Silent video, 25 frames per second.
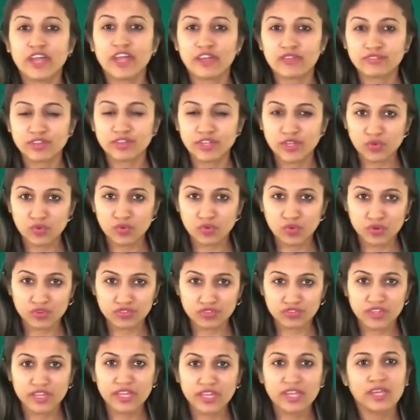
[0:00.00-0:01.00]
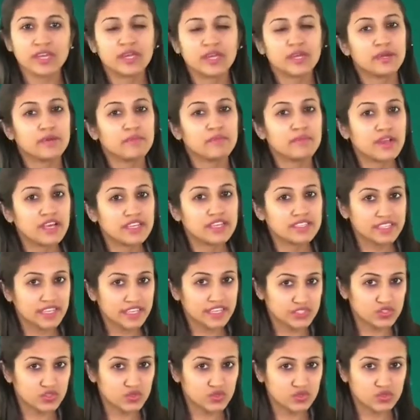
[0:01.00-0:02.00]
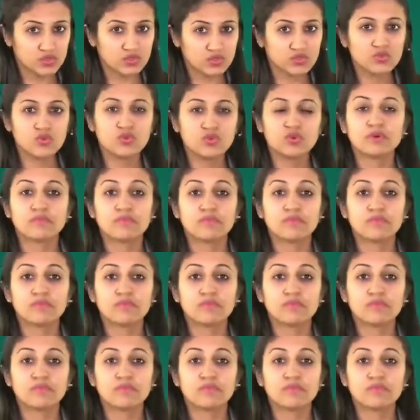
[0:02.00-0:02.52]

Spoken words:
Fe2O3 plus SO2